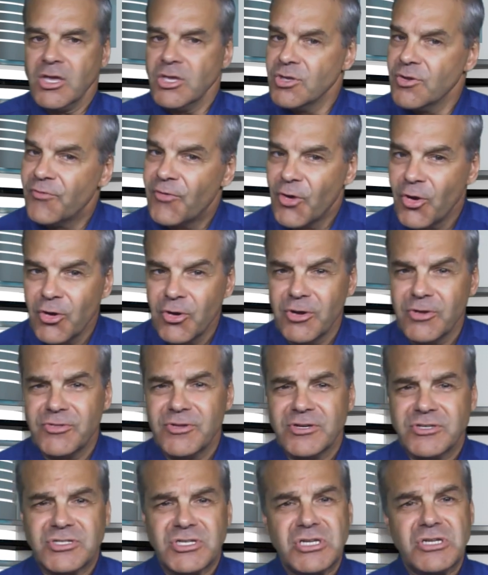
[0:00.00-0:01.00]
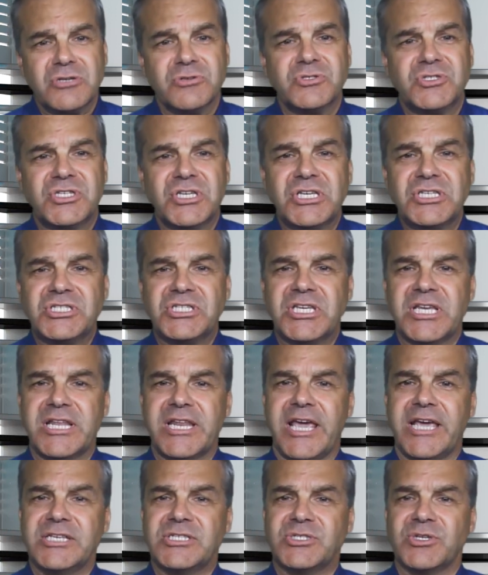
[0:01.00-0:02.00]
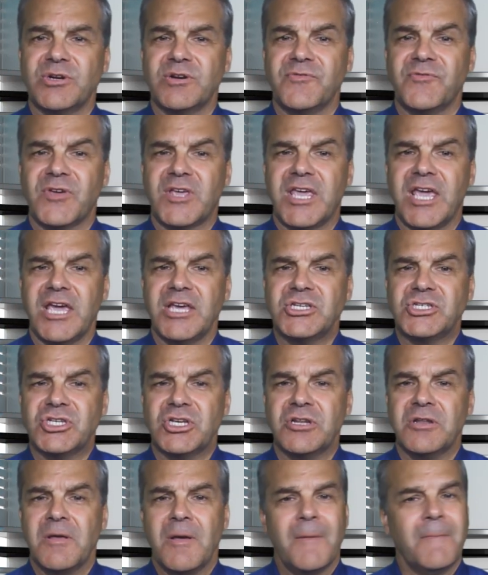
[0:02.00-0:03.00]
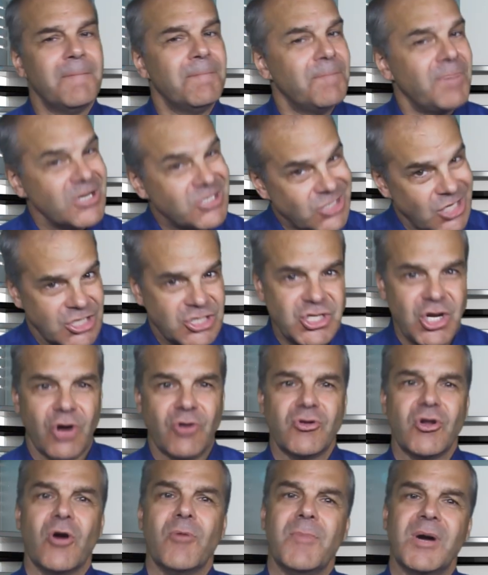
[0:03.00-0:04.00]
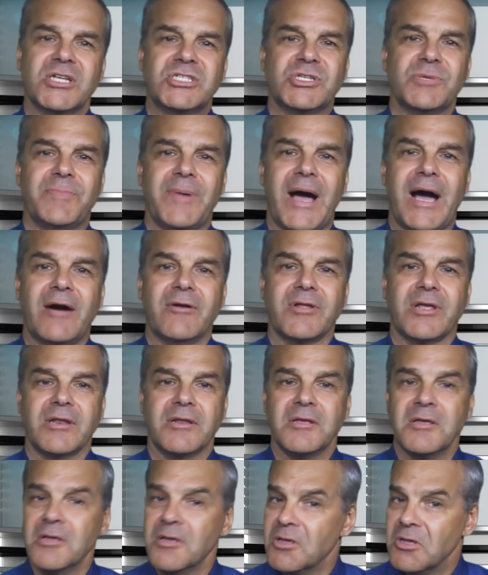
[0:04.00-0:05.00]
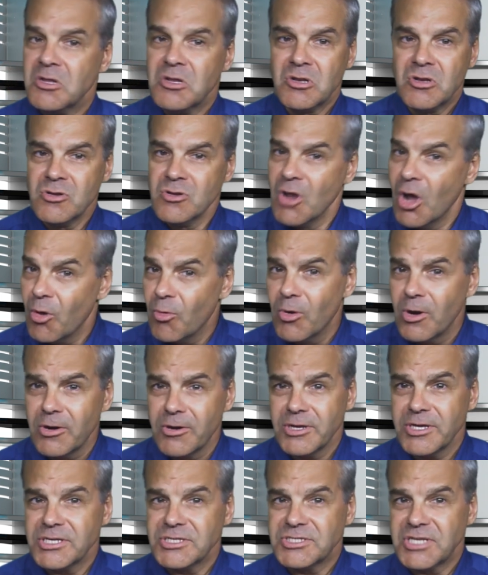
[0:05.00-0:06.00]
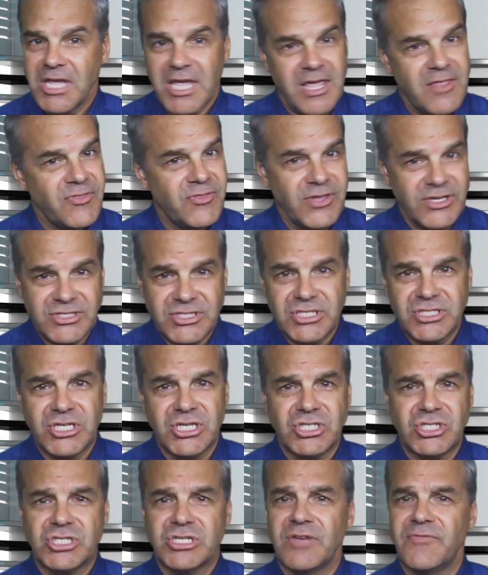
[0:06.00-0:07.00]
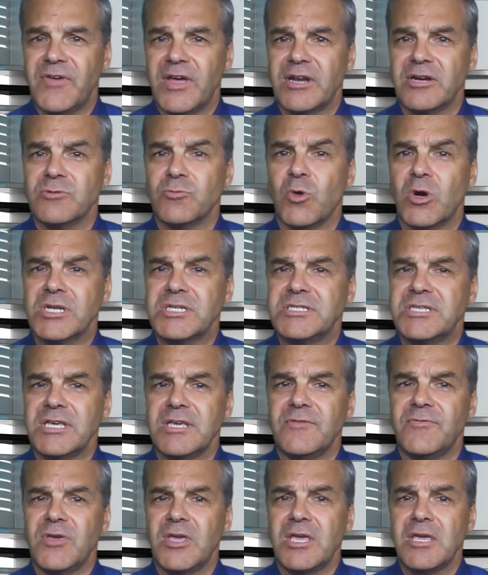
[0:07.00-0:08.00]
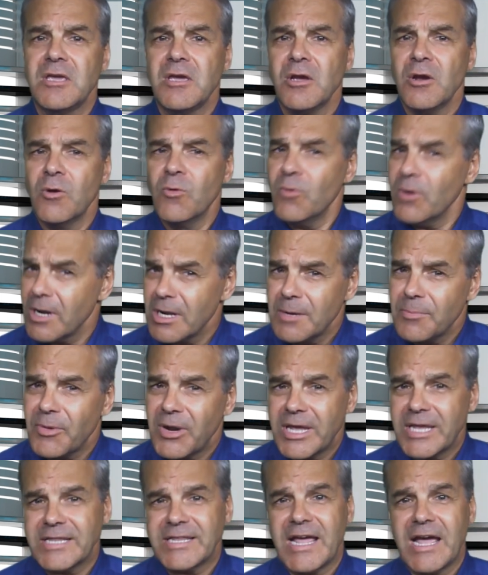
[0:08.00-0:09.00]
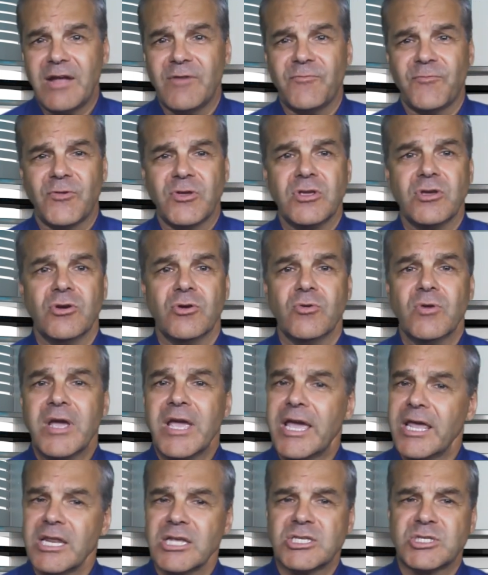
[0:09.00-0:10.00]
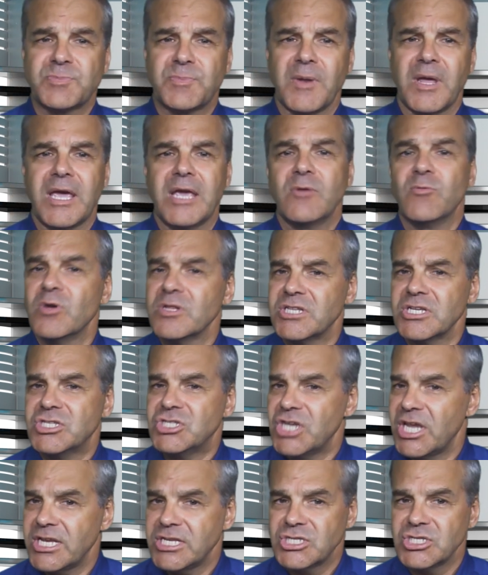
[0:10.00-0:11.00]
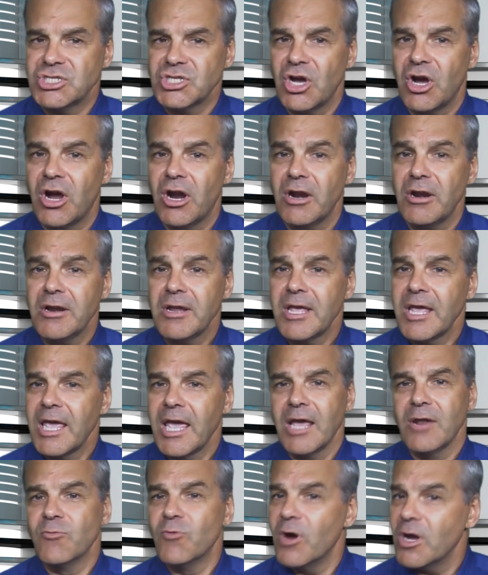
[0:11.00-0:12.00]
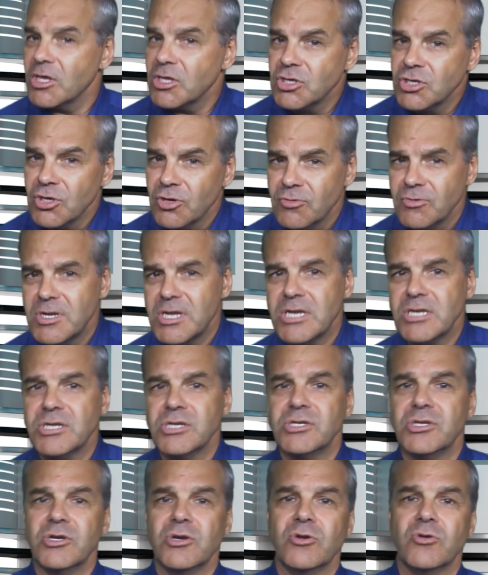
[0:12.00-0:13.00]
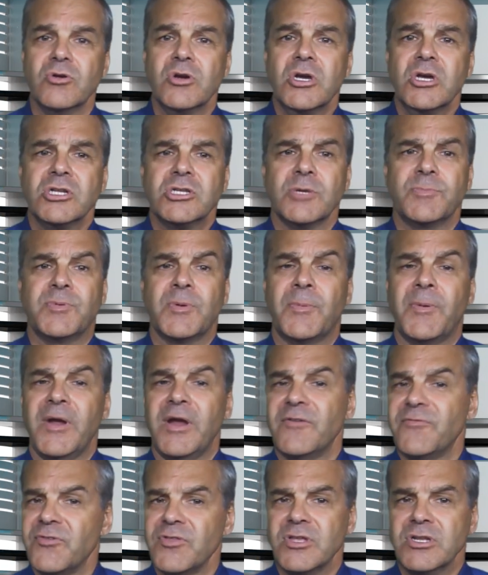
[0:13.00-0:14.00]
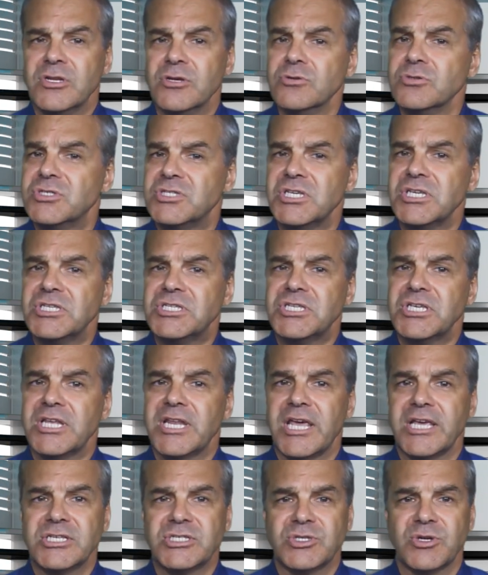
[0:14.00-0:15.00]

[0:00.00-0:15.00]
You've heard there's a new CCNA certification, but you don't know much about it. No worries, in this edition of NterOne TV, we're going to break it down for you and explain what the changes are and what you need to do to prepare for the new CCNA